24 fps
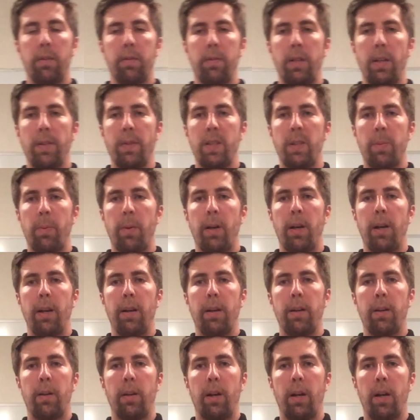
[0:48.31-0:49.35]
Find the spot
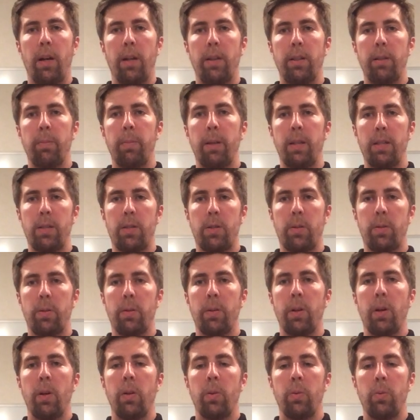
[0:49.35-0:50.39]
on your pencil
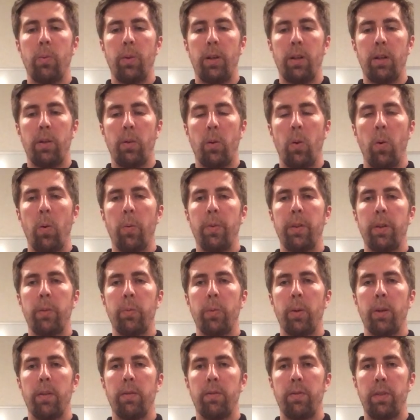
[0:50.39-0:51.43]
where only
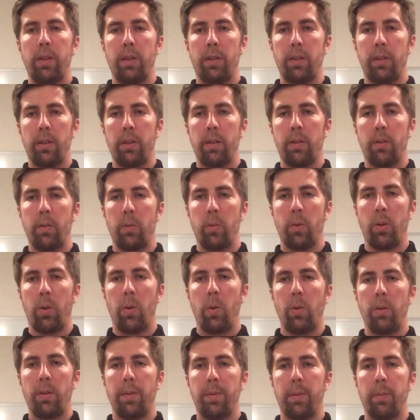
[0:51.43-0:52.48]
one finger will
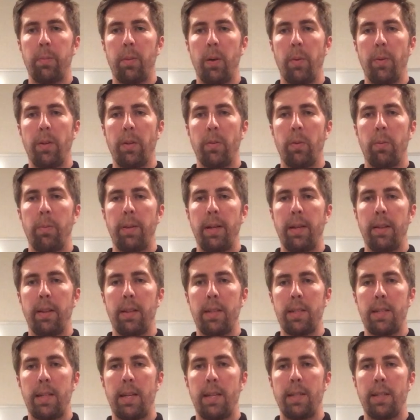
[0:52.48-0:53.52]
hold of the bow and it will
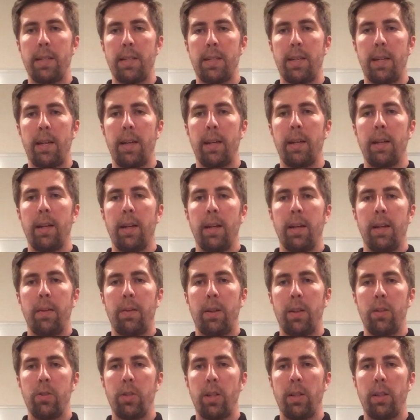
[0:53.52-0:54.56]
balance side to side.
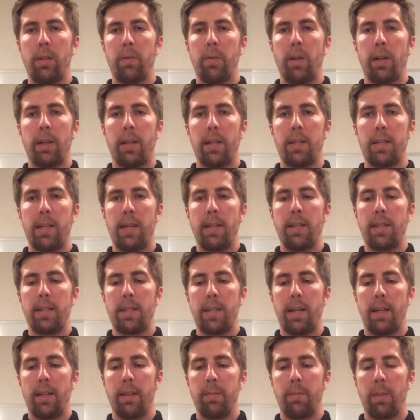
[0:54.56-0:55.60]
You can gently rock it side to
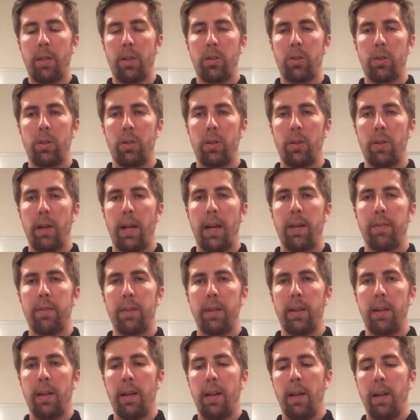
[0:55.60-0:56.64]
side to make sure you have
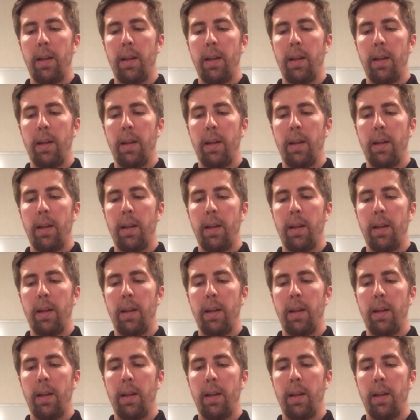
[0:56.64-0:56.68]
it.